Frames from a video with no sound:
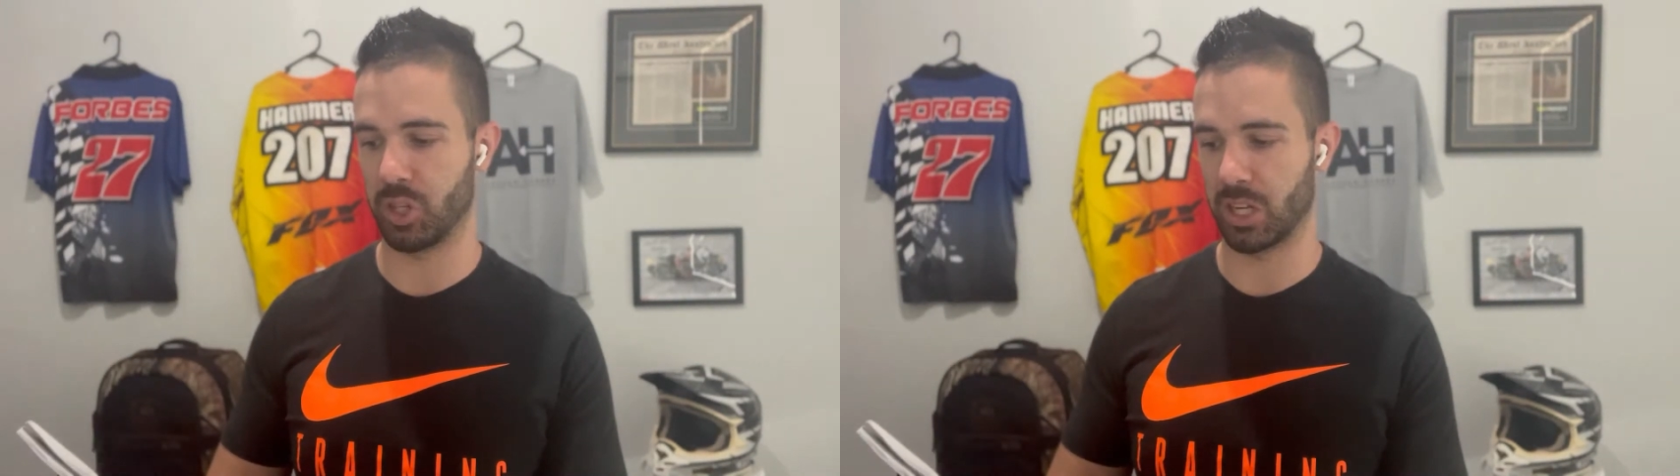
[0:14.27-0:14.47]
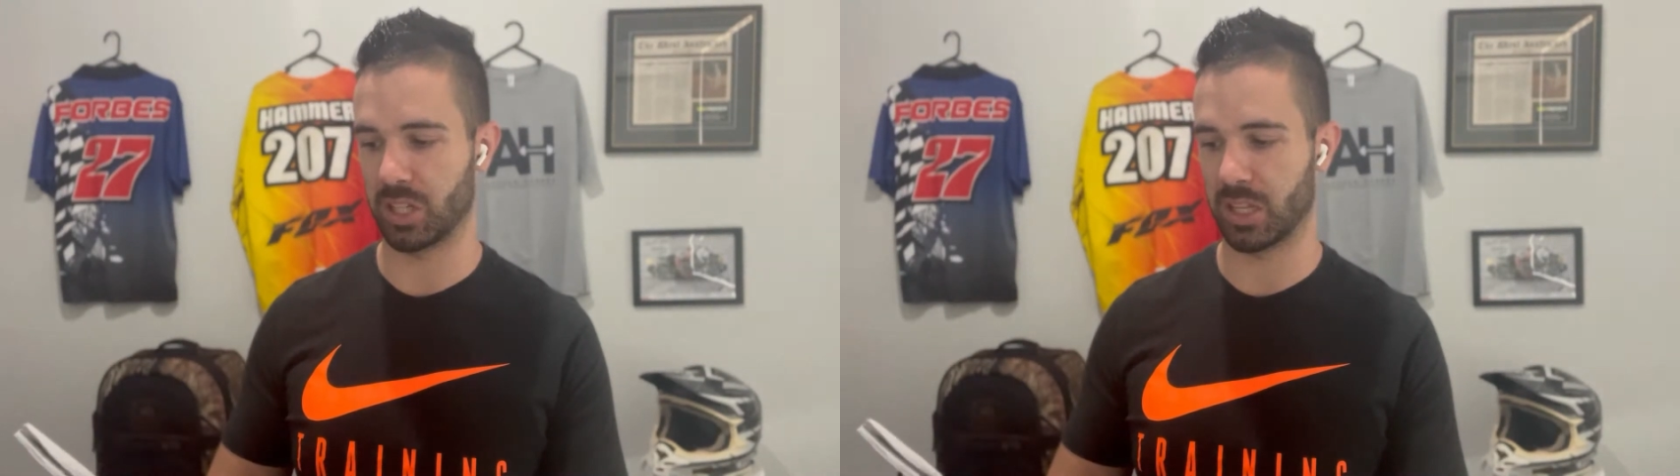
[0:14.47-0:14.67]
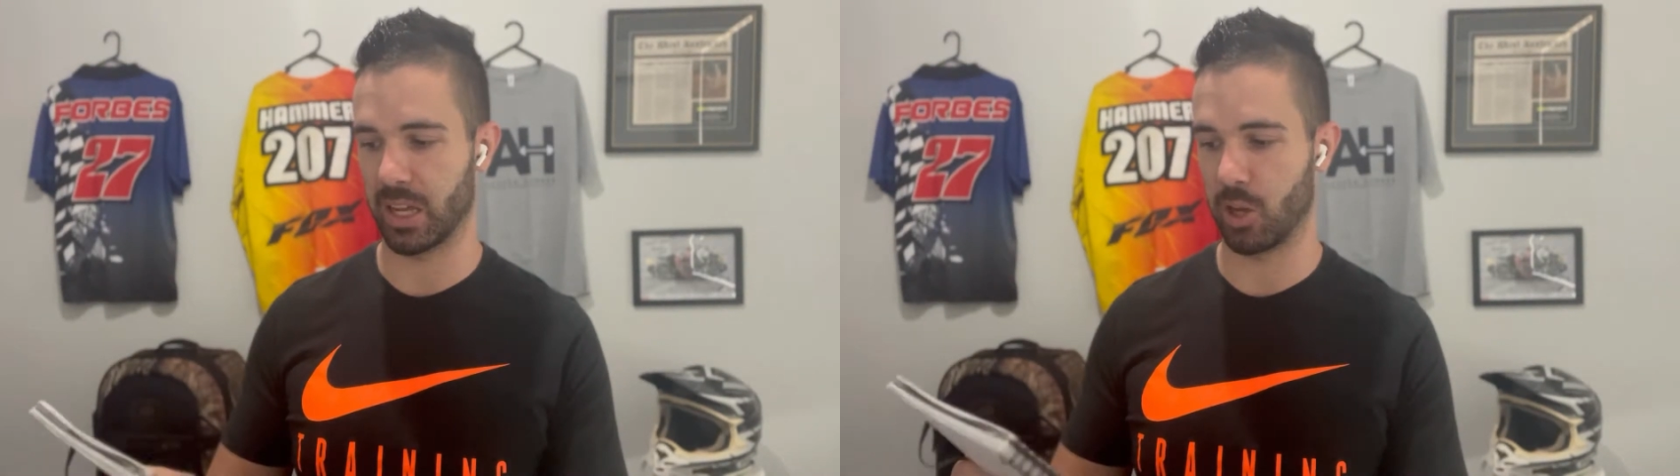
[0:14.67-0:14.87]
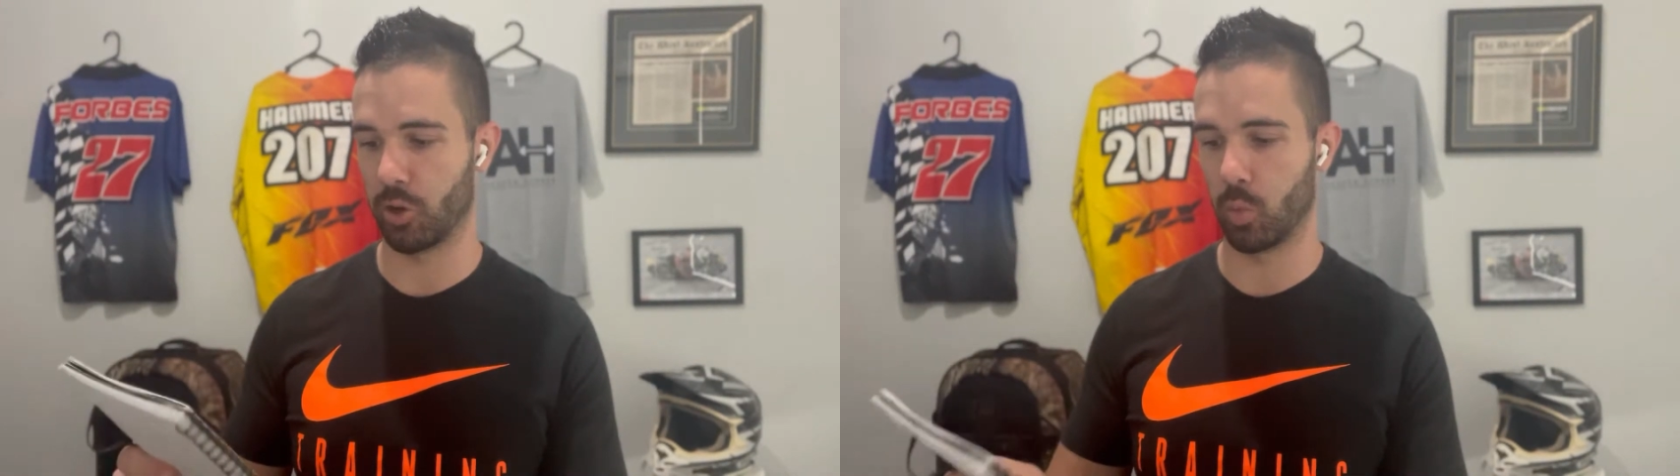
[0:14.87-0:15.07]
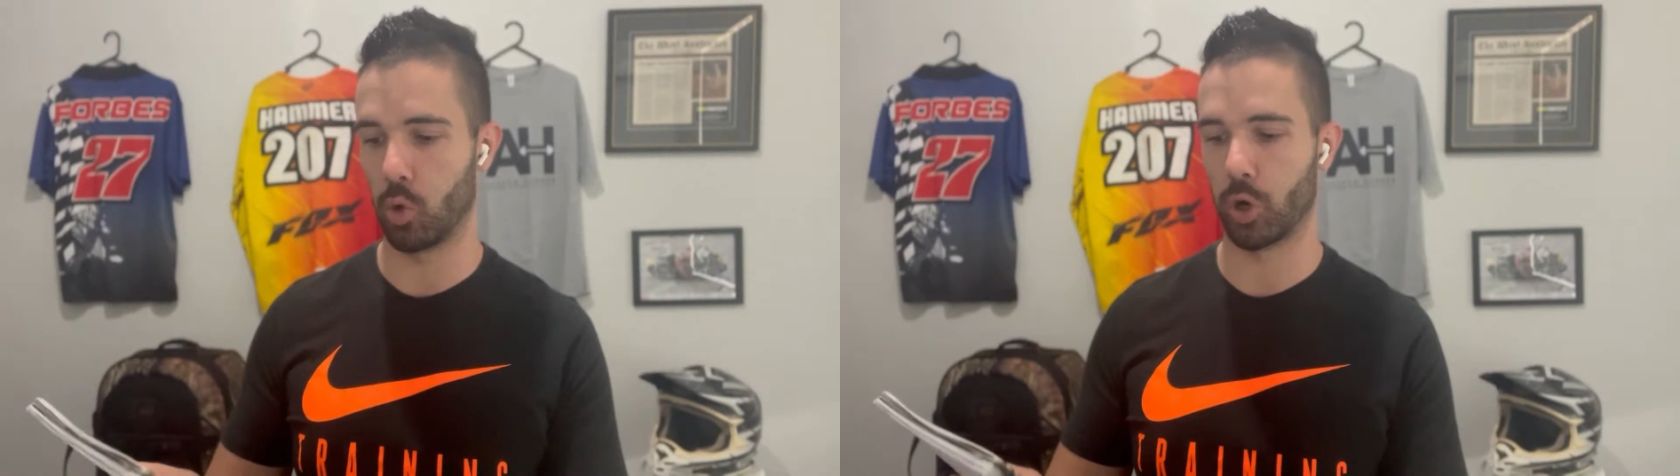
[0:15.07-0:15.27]
jet ski
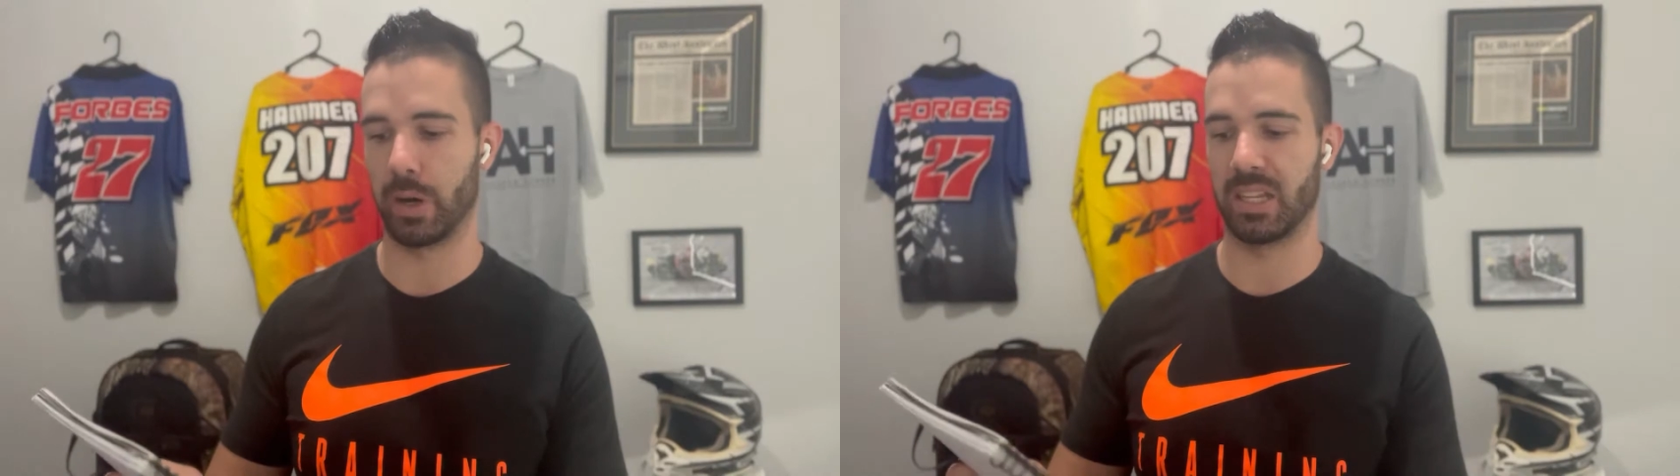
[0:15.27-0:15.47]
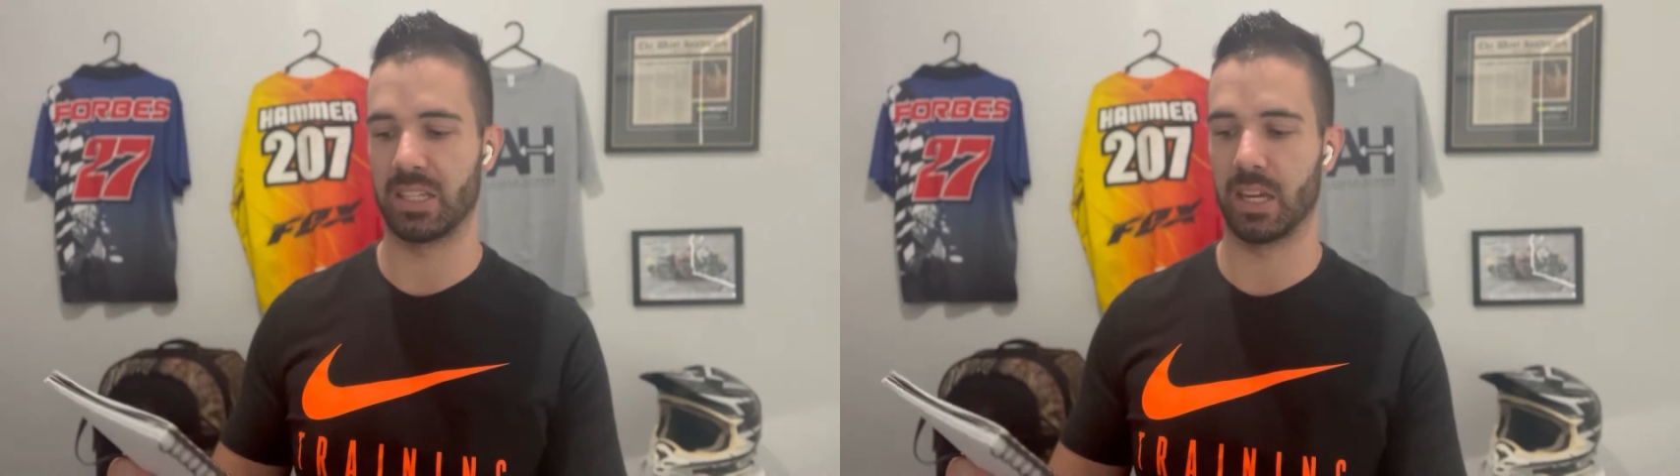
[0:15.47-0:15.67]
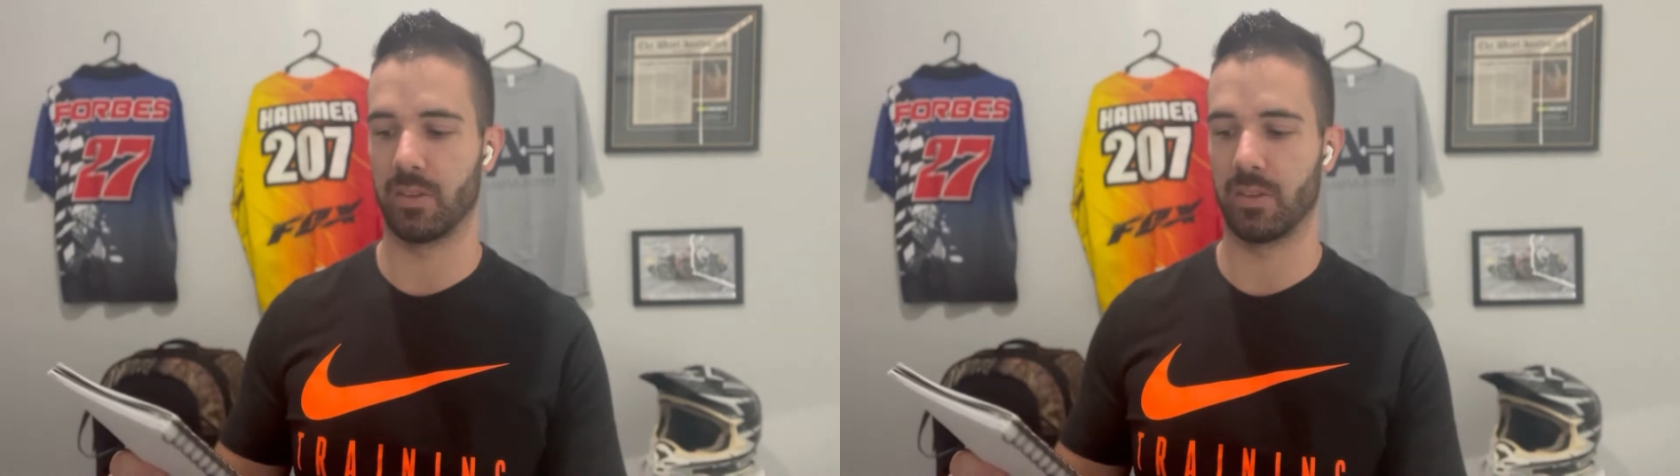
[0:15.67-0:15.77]
on the water instead